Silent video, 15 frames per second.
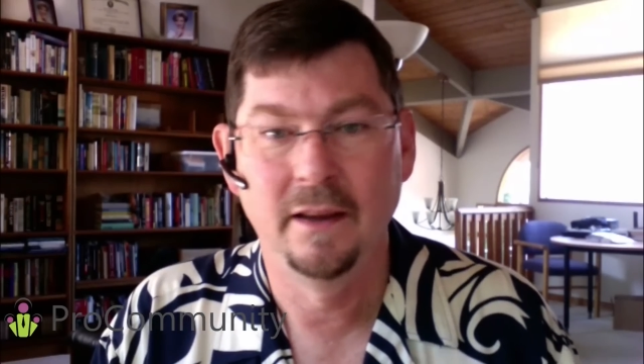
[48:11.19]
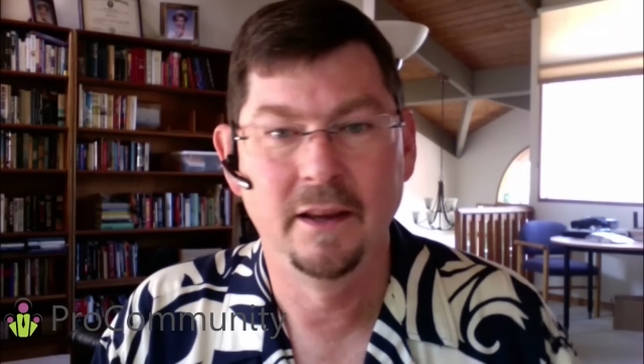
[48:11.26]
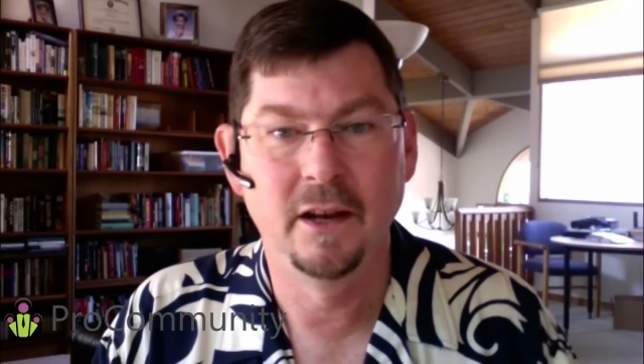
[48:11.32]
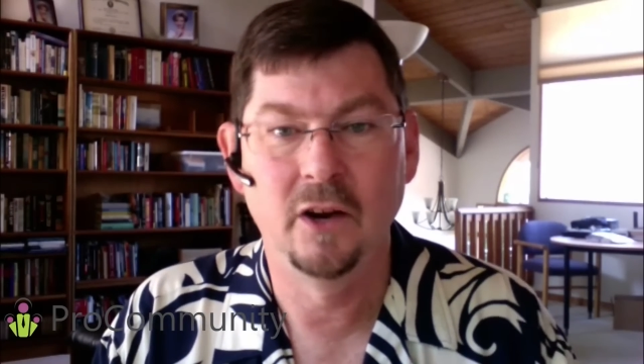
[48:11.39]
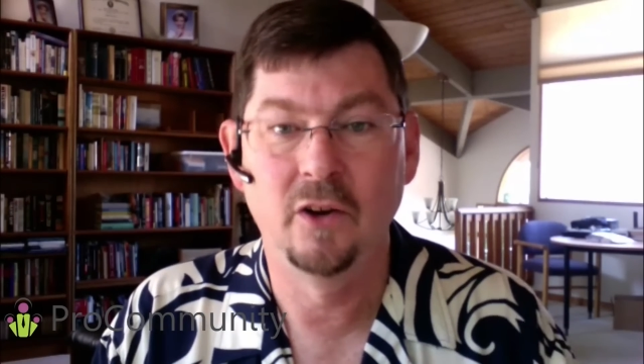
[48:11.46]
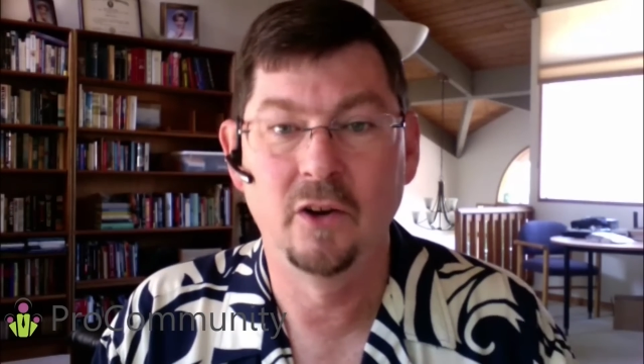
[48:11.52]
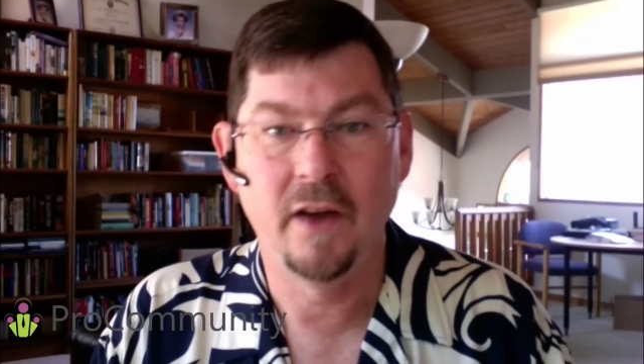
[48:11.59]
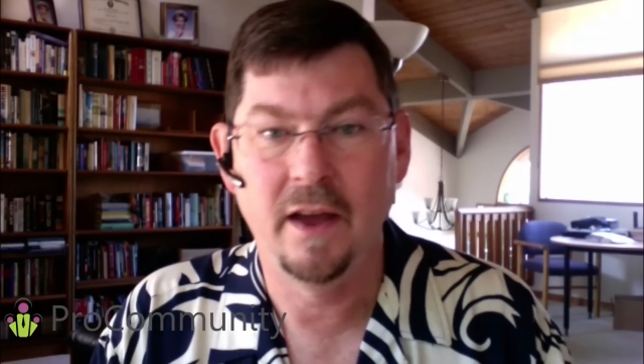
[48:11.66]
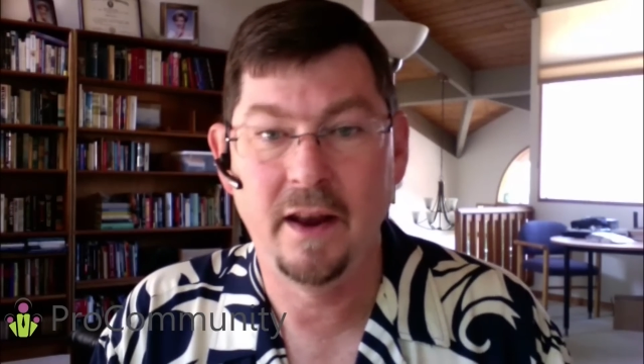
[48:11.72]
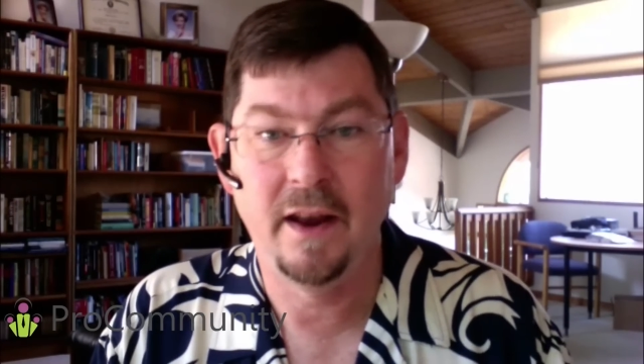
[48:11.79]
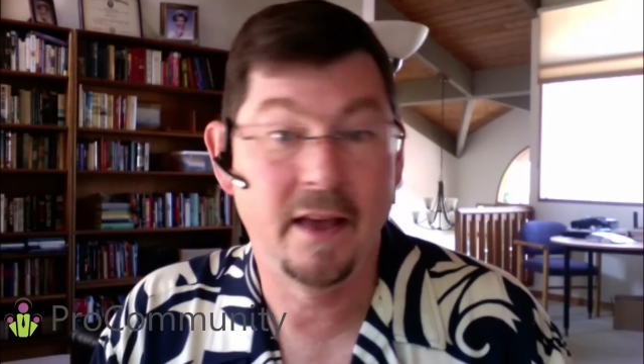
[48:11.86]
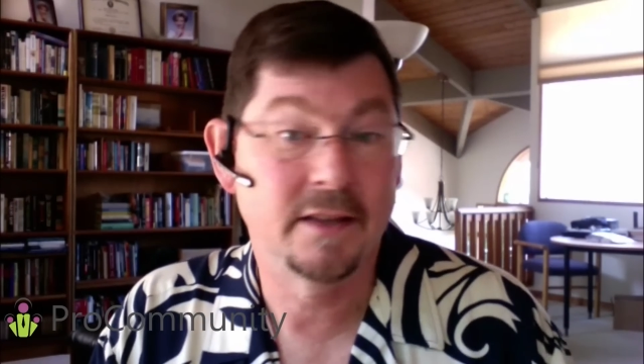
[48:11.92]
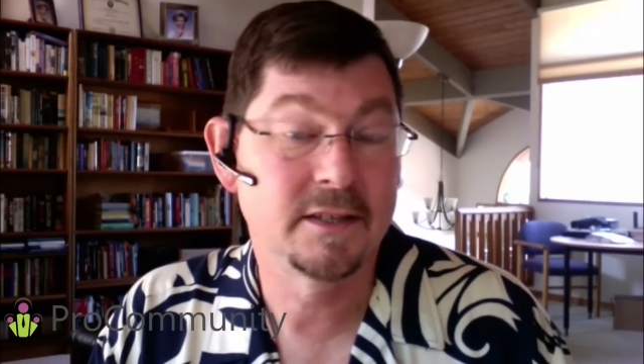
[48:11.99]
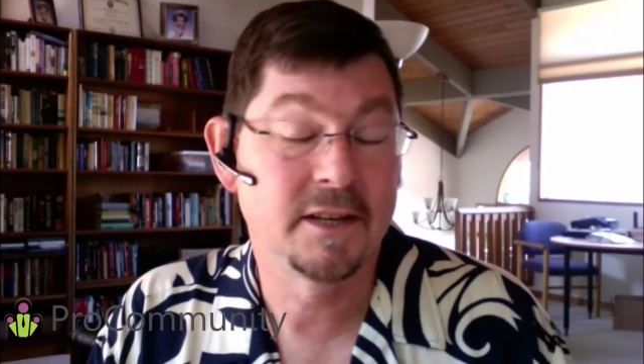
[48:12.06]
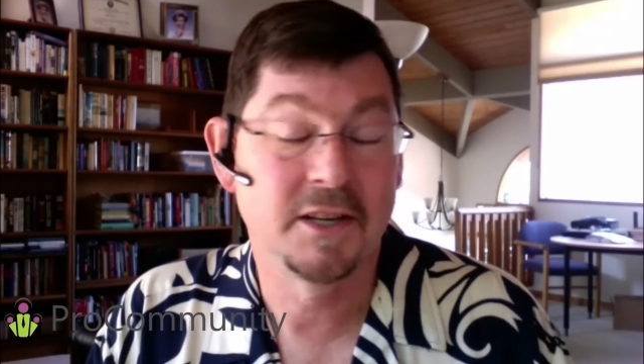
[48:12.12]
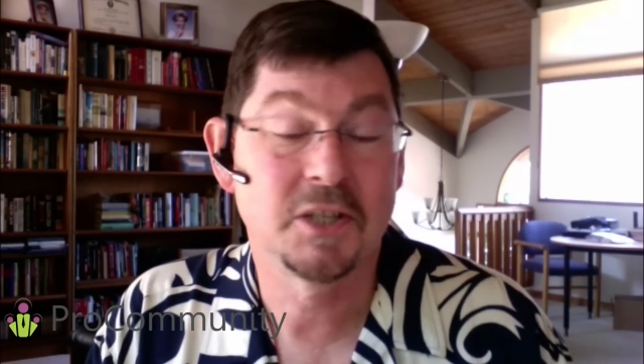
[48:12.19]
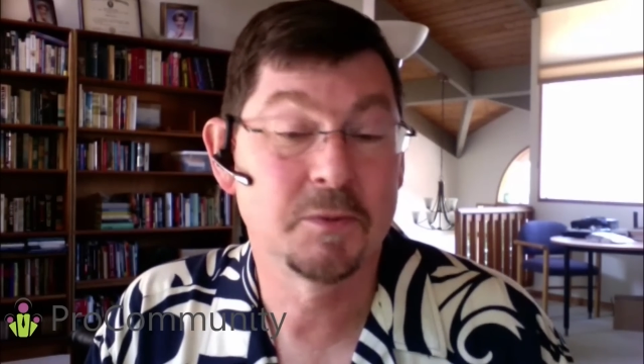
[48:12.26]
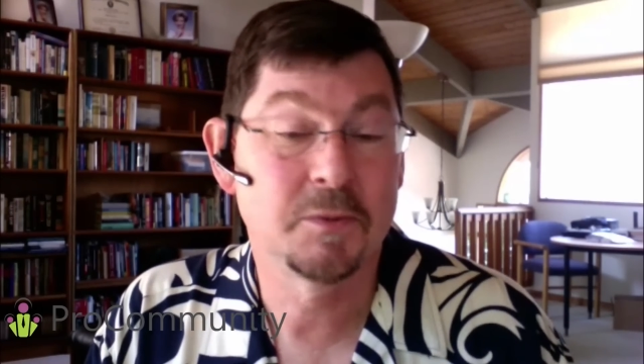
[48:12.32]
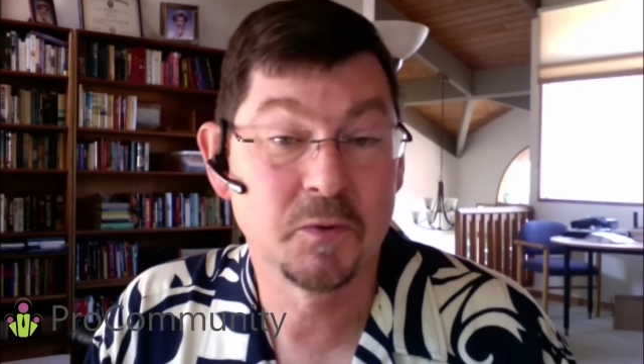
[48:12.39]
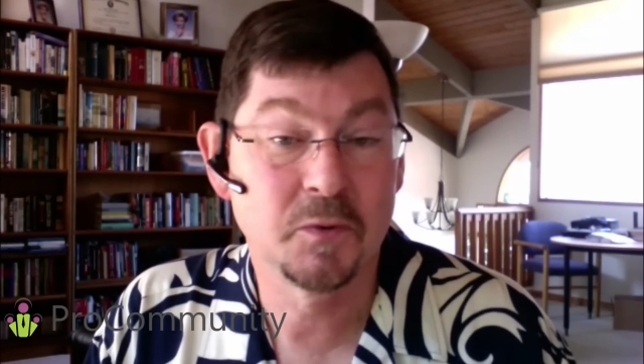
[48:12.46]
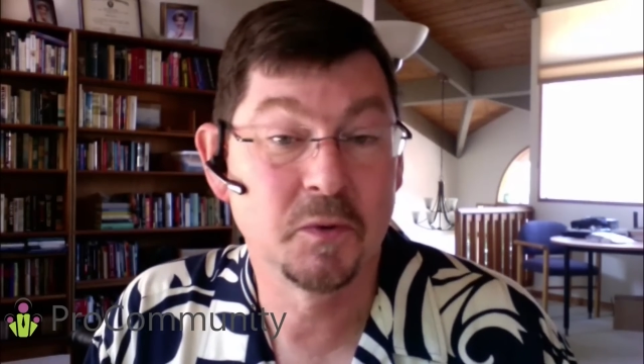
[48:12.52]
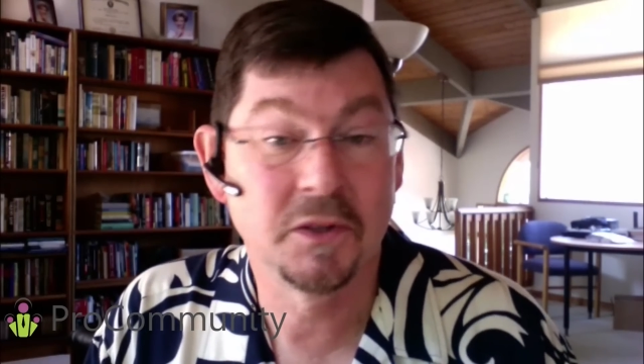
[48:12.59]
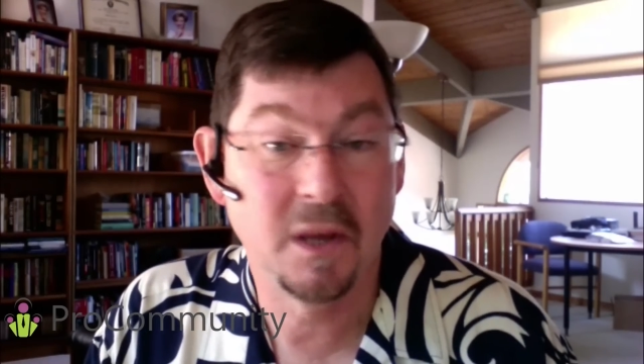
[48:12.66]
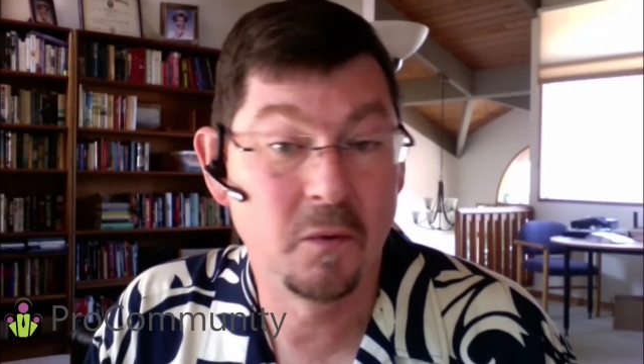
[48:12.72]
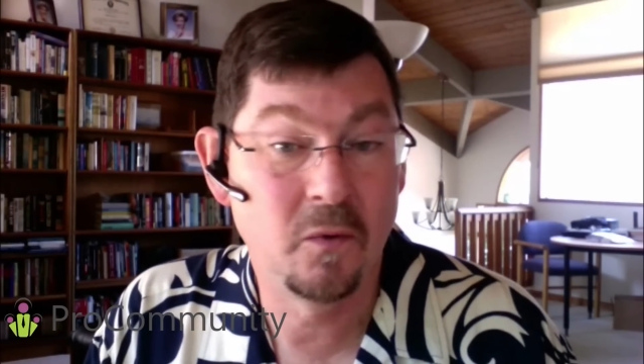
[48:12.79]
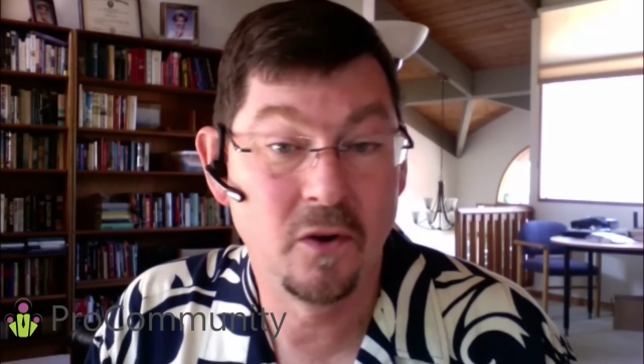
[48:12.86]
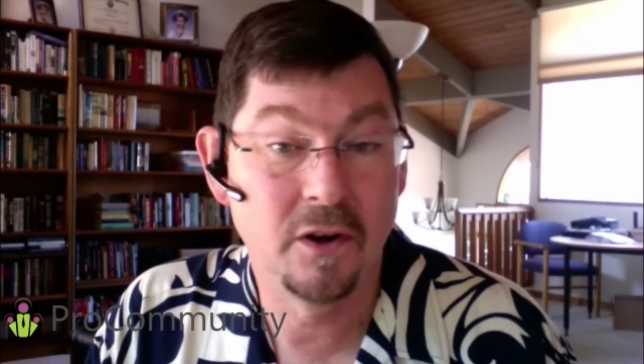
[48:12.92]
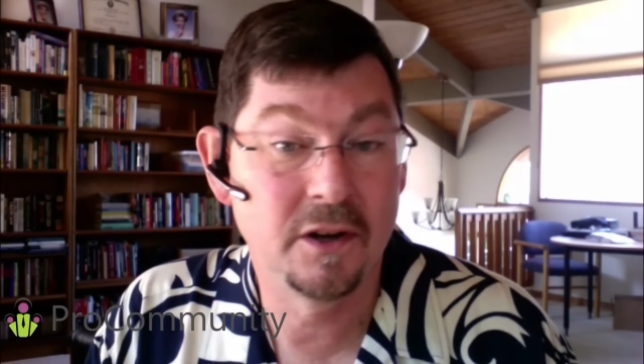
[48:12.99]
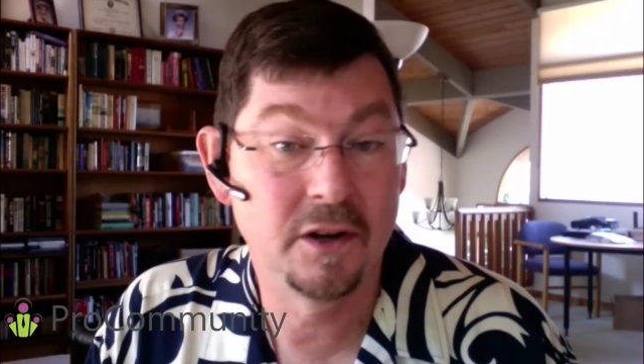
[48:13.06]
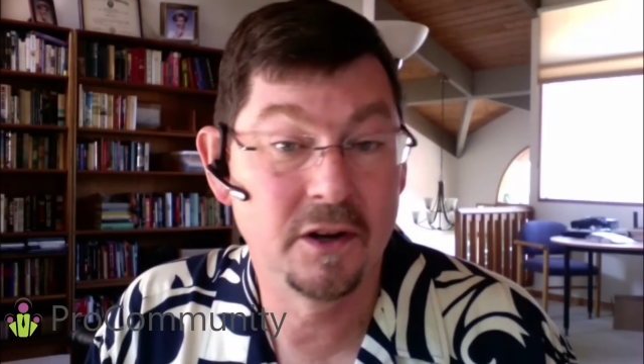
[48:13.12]
if I'd asked customers what they
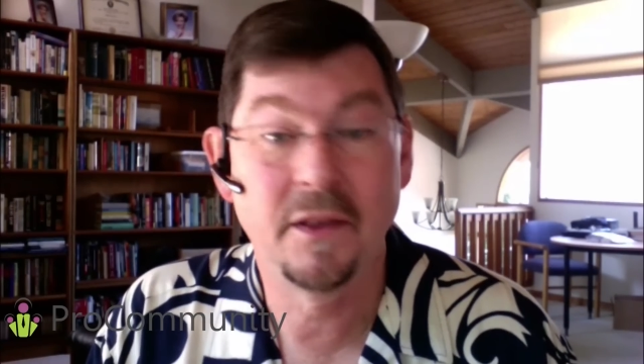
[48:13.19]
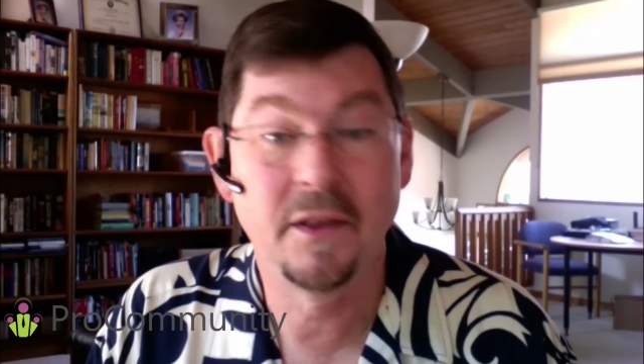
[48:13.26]
wanted,